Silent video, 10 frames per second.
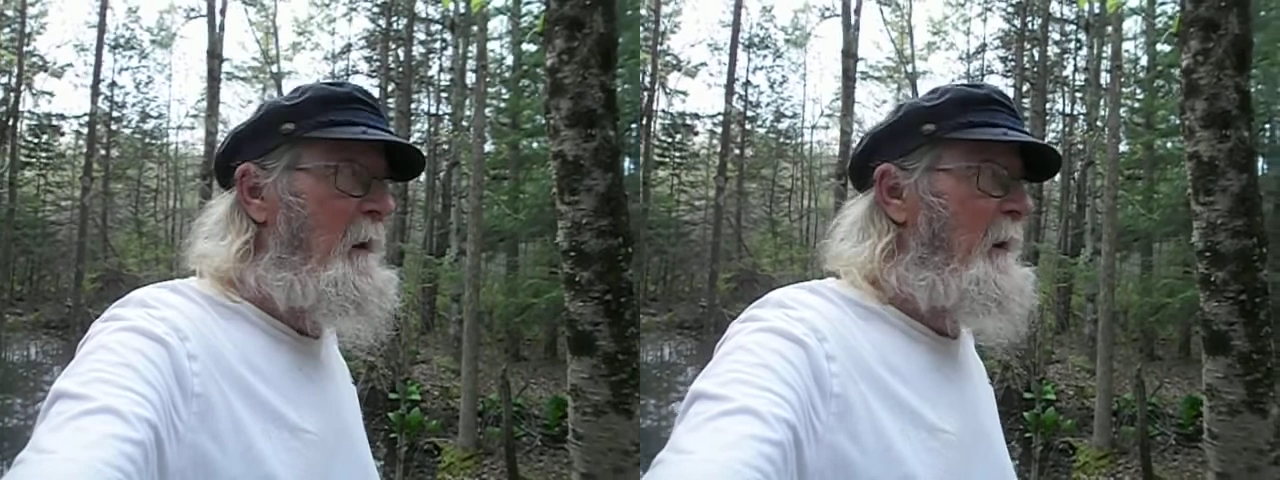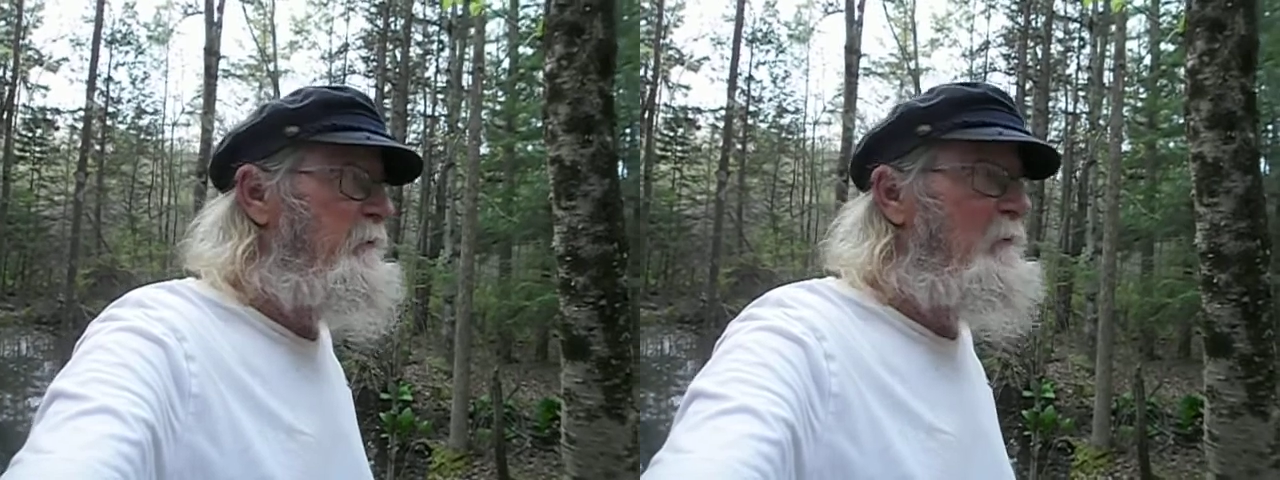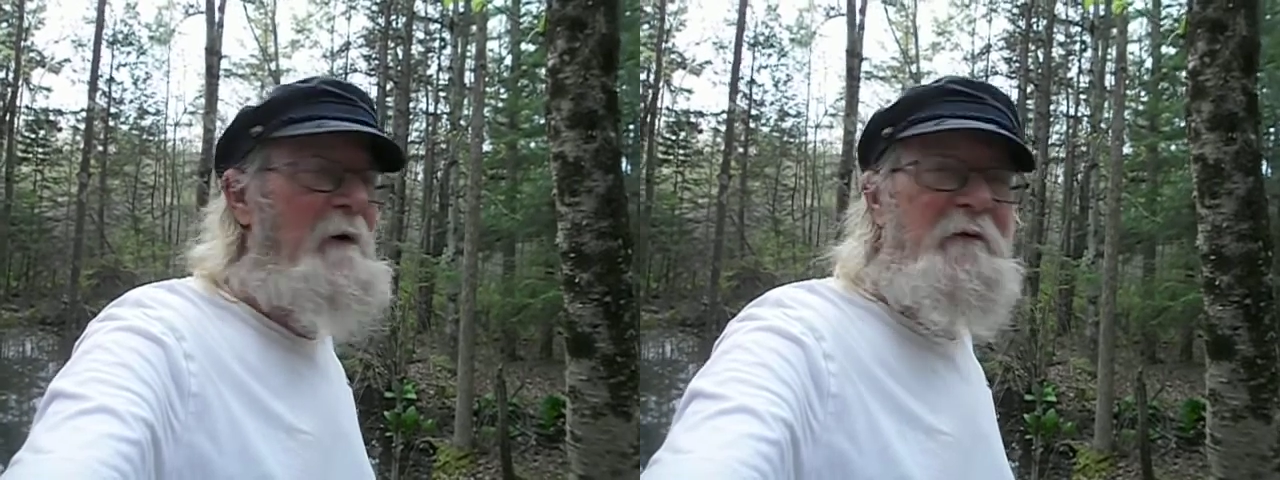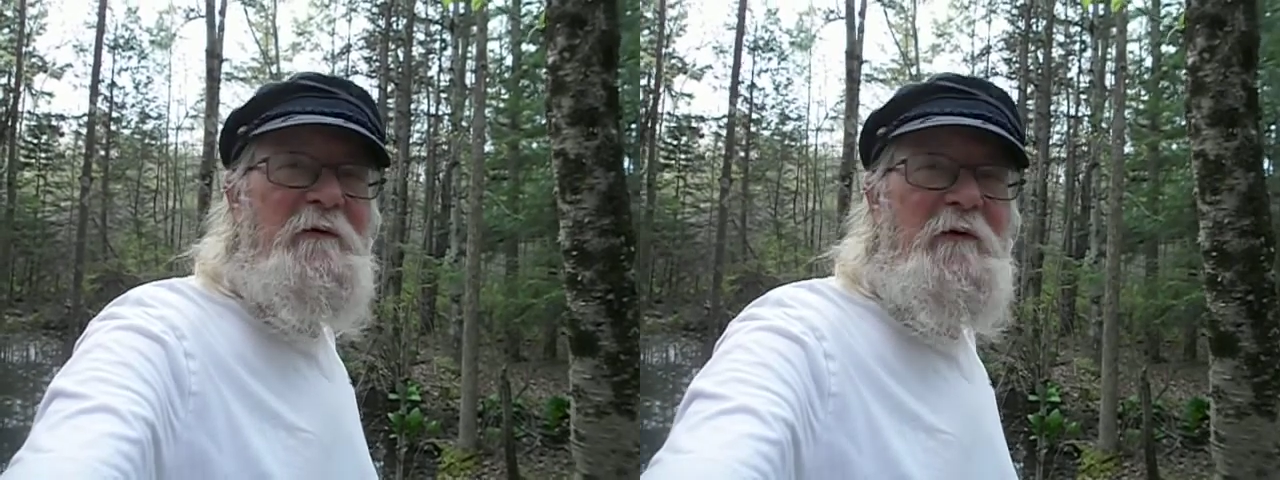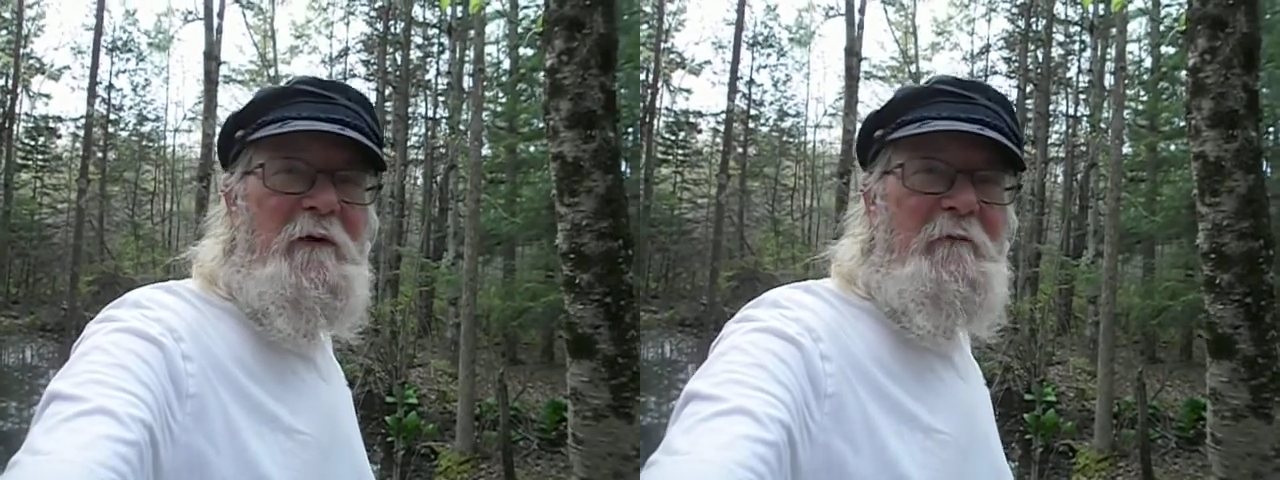I said, "Oh, I
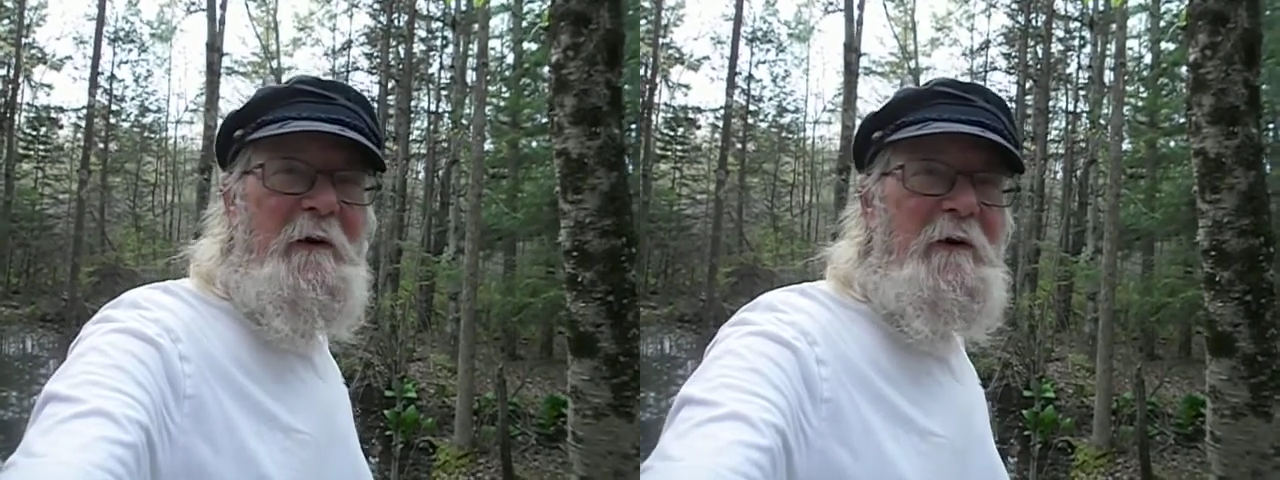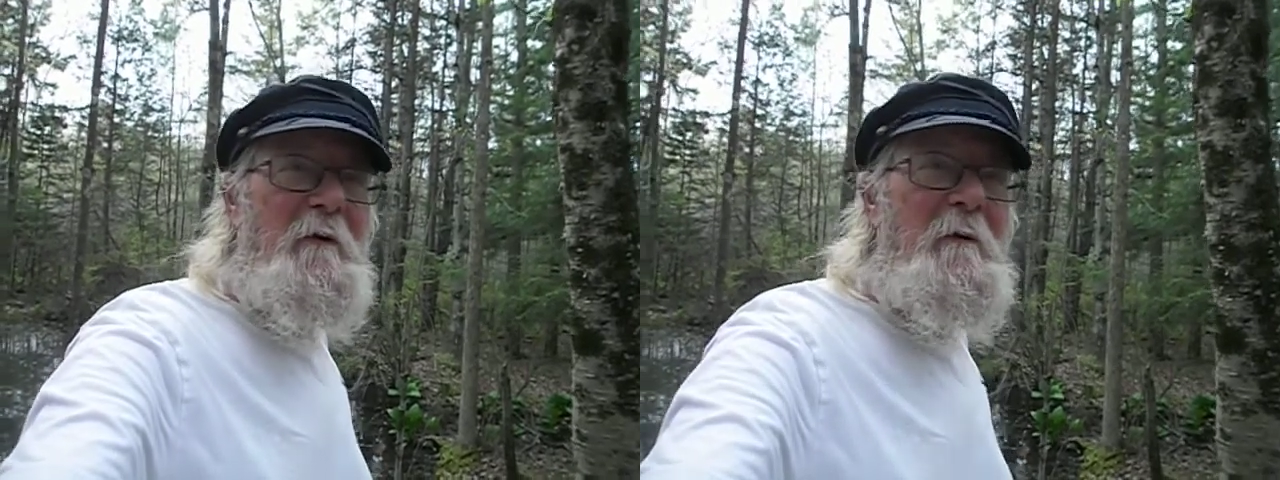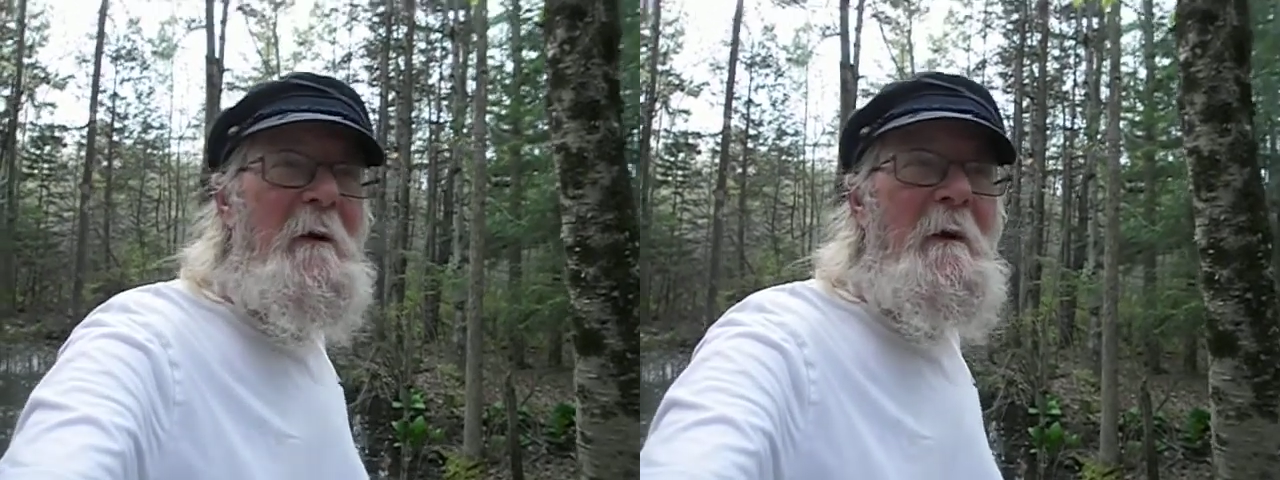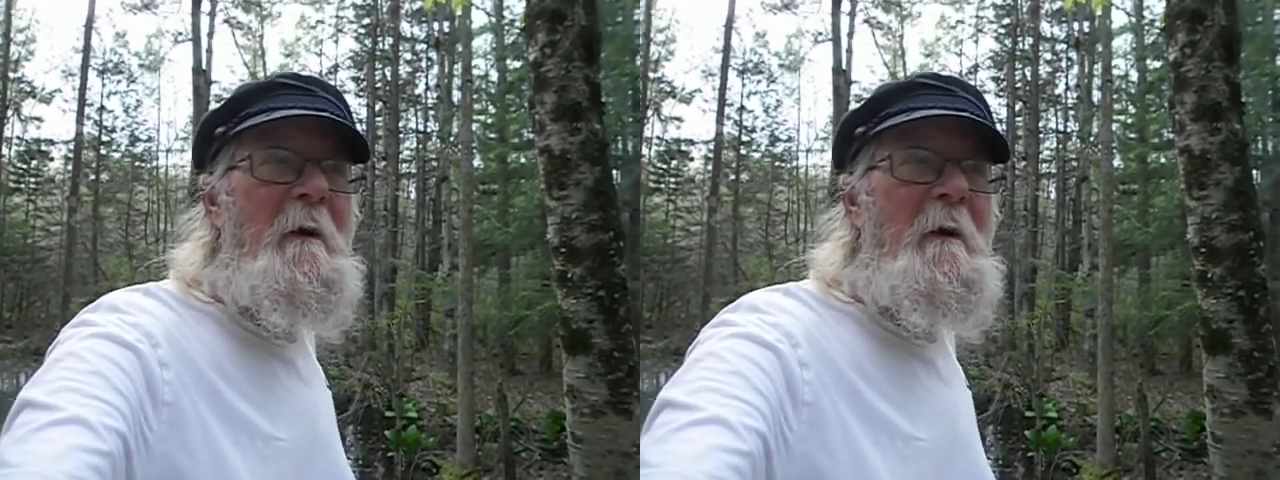just took a video."